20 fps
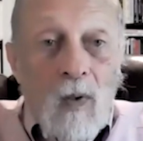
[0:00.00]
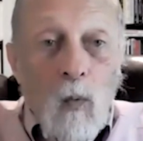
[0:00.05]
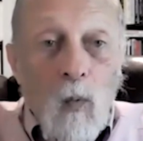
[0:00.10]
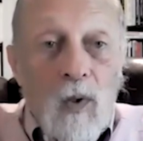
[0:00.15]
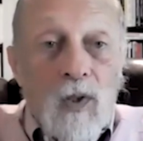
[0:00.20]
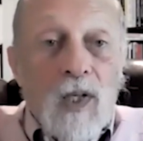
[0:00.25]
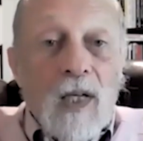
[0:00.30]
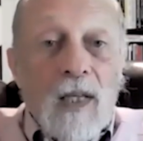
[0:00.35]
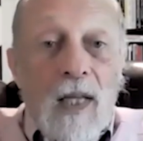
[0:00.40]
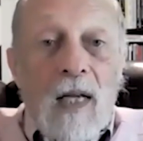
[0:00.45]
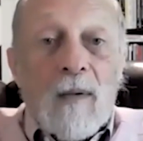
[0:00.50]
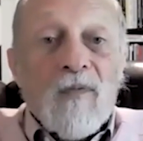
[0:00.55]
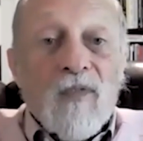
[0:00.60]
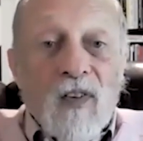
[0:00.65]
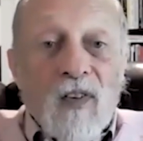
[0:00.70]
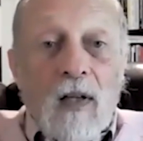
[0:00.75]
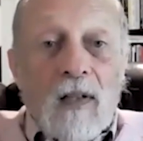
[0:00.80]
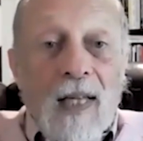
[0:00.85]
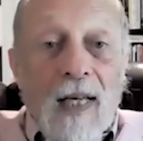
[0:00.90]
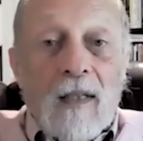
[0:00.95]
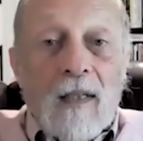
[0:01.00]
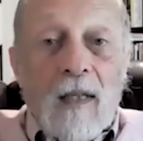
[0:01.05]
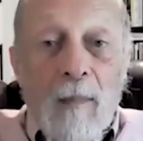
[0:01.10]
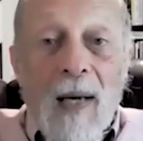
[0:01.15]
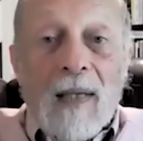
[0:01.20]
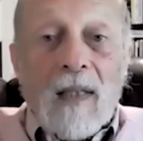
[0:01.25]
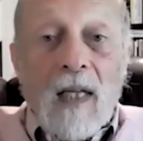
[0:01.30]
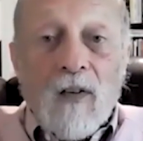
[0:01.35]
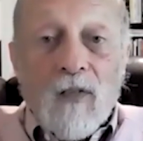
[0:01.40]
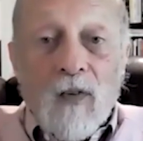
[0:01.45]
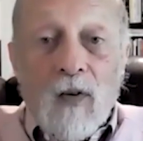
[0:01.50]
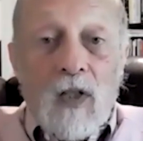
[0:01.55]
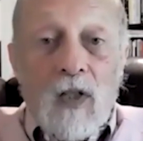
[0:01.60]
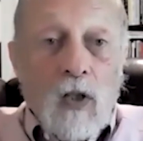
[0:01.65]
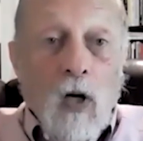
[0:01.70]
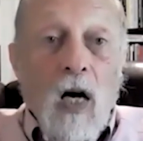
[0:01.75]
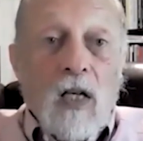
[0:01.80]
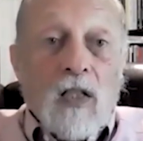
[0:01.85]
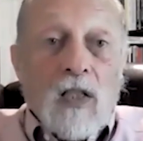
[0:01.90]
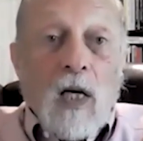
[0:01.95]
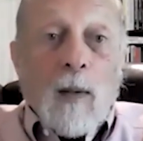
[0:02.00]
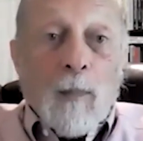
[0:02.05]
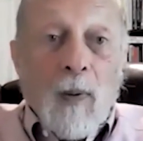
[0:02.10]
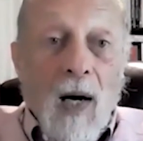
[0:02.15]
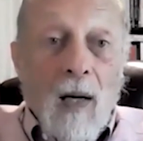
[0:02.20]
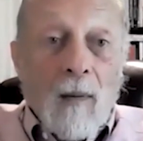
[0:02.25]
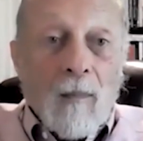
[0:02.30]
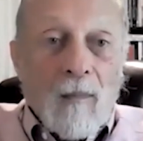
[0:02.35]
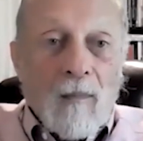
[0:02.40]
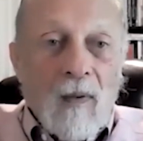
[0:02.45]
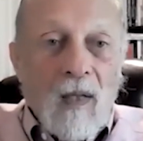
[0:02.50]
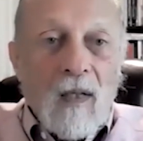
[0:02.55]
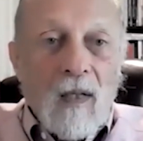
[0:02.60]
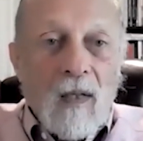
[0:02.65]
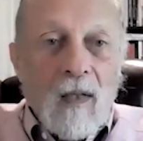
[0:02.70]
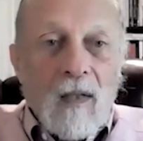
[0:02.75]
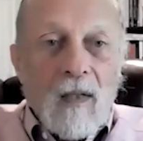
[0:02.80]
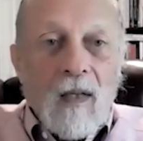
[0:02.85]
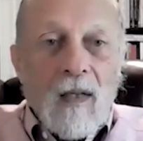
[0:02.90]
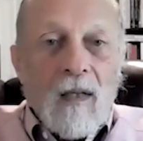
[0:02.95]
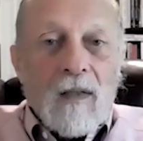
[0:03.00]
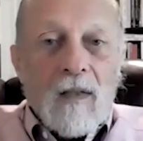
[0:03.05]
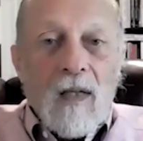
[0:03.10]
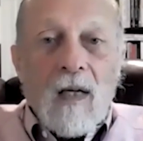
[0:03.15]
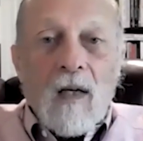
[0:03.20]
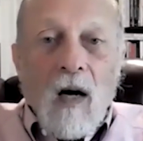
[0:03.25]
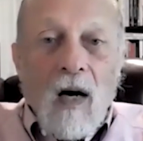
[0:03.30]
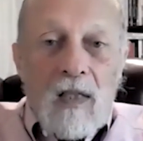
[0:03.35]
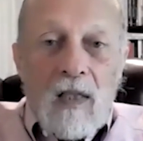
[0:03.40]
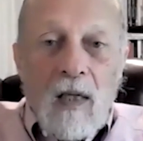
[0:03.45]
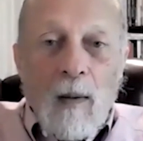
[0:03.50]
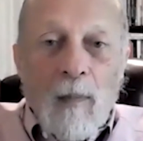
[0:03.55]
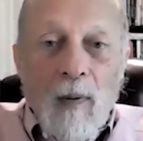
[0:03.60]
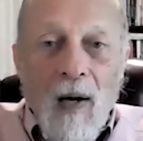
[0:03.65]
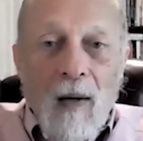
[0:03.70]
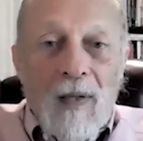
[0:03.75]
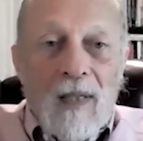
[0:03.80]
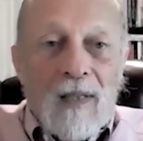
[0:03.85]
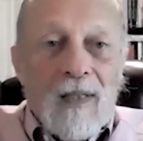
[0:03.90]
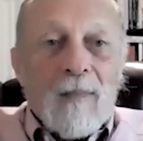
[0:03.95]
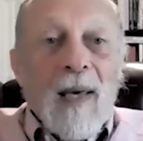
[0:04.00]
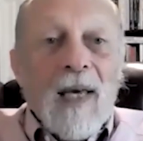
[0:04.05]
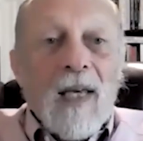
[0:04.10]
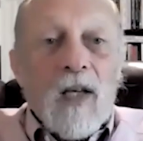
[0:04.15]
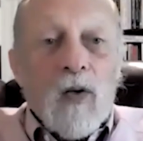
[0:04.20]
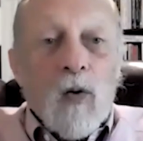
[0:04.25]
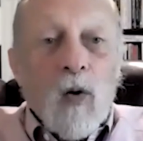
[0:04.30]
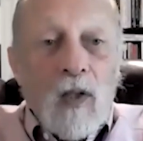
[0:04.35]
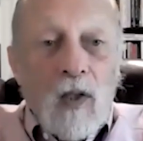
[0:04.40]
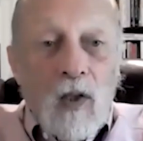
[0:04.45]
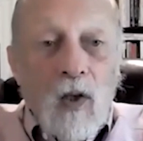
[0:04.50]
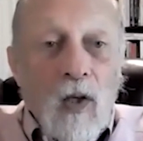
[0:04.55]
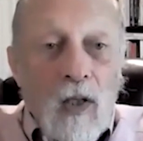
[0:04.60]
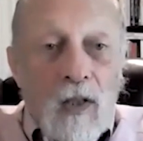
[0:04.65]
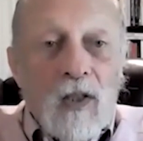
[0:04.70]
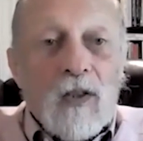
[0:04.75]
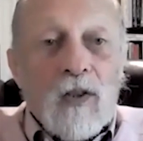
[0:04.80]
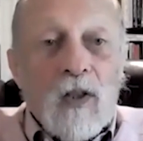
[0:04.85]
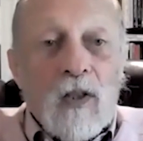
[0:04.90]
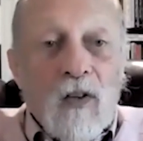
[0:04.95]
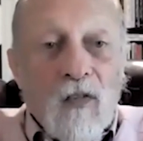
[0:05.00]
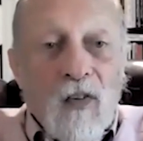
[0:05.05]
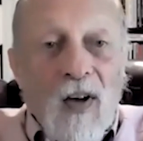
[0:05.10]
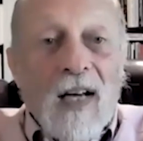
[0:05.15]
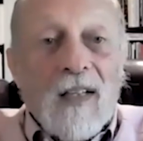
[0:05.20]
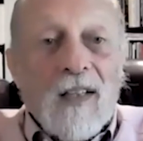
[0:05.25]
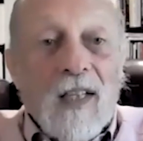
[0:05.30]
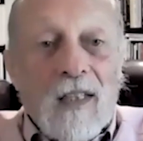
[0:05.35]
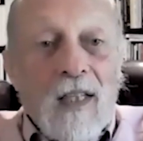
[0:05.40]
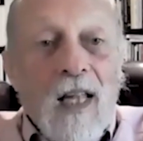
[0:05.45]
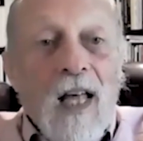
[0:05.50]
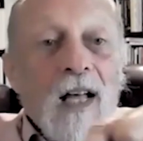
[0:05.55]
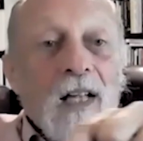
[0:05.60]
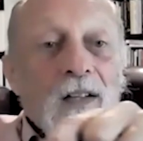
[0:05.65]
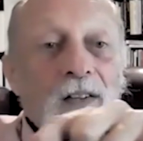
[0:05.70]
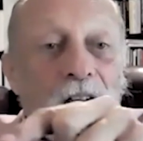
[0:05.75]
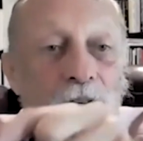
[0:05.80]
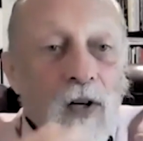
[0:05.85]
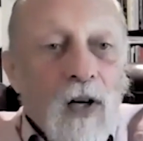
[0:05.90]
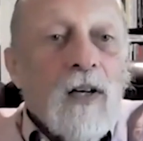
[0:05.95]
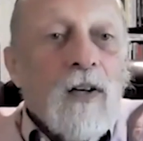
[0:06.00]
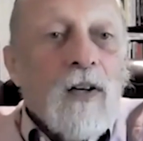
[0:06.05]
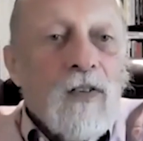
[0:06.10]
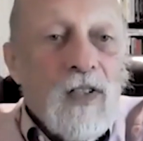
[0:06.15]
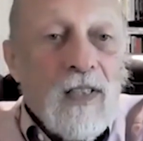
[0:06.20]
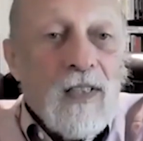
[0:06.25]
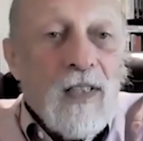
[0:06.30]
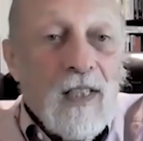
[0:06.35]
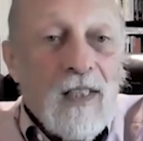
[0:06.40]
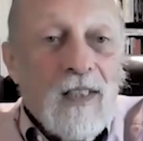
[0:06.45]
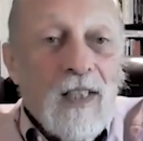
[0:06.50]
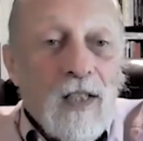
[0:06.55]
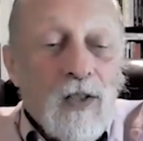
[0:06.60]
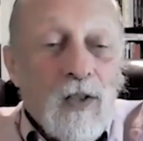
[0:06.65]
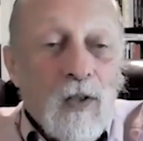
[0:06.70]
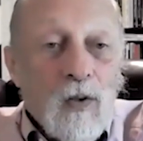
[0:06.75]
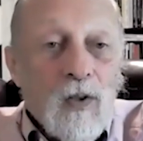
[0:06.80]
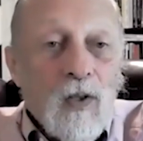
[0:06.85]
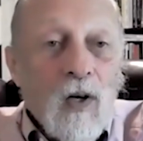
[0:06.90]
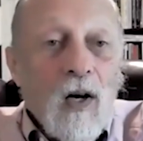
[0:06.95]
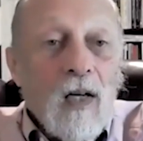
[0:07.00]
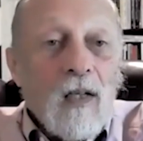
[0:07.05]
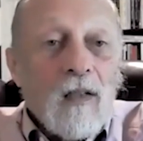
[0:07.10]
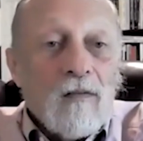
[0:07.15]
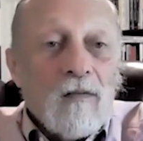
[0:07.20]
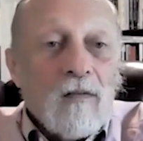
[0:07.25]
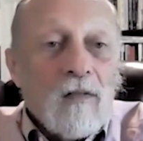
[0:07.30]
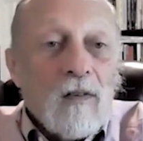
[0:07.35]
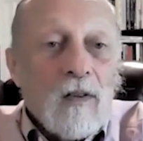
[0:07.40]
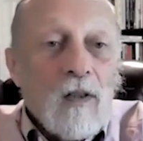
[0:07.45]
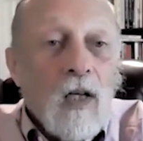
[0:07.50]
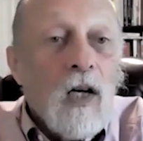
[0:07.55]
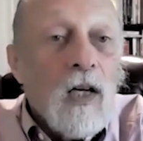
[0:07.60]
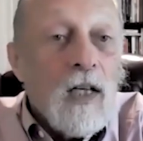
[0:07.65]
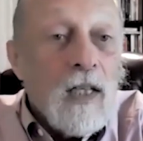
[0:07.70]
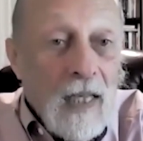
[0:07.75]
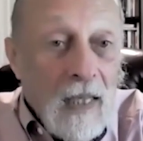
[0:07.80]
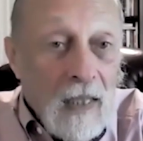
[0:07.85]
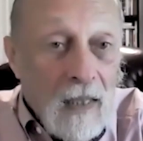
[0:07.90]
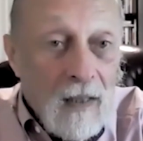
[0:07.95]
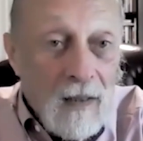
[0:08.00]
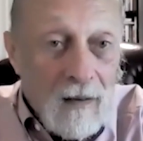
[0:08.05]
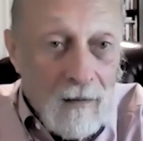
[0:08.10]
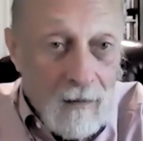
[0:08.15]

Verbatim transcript: which can then feel like the magnetic field is causing a problem. It's not causing a problem, it's making you alert to the fact that the nerves in the tissues are hurting